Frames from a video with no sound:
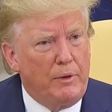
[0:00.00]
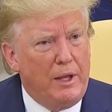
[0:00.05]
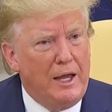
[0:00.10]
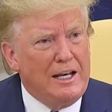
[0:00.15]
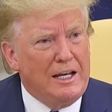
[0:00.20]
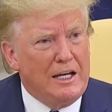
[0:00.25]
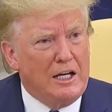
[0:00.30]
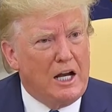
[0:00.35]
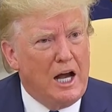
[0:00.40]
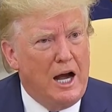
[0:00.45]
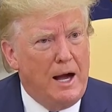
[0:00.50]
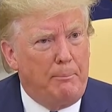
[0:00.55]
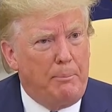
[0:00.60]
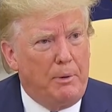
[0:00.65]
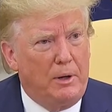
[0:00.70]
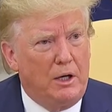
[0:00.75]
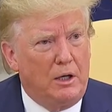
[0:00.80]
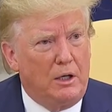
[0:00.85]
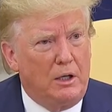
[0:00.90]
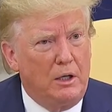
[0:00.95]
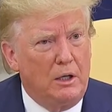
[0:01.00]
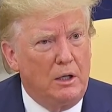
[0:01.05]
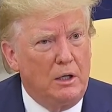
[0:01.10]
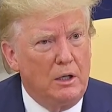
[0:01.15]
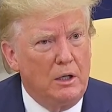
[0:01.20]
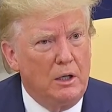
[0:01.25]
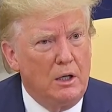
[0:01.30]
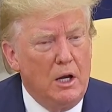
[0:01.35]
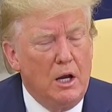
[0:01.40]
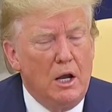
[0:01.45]
and incompetent.
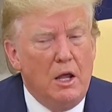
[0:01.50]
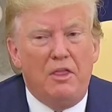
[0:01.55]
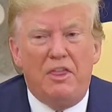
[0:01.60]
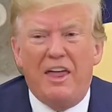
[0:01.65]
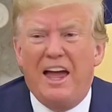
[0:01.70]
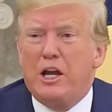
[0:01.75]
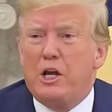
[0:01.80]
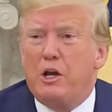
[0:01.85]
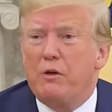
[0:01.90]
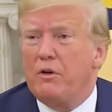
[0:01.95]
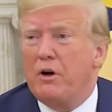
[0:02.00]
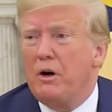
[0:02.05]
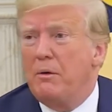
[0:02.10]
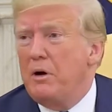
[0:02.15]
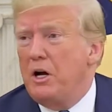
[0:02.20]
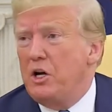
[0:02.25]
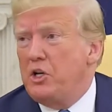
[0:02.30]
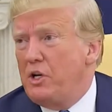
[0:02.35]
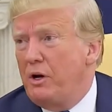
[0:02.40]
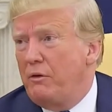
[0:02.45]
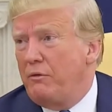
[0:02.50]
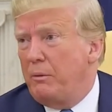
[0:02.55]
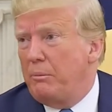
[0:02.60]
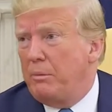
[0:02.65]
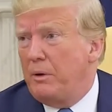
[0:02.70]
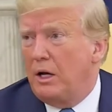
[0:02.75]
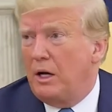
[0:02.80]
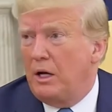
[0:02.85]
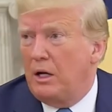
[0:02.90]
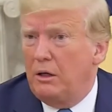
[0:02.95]
Thank you very much, Thank
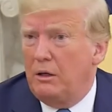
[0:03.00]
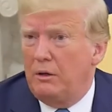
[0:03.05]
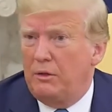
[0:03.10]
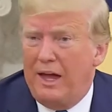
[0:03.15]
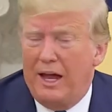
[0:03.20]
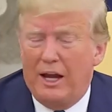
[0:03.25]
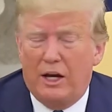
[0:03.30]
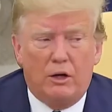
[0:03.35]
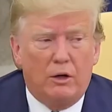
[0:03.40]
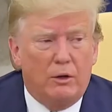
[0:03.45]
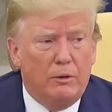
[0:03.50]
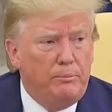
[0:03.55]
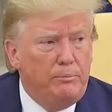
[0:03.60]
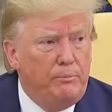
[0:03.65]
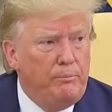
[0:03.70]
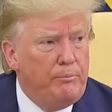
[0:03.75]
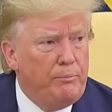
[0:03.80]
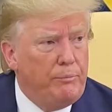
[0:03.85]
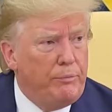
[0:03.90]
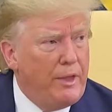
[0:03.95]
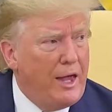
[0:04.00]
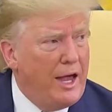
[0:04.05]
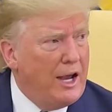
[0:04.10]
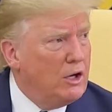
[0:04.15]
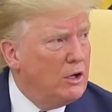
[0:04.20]
everybody. You Thanks, everybody. Thank you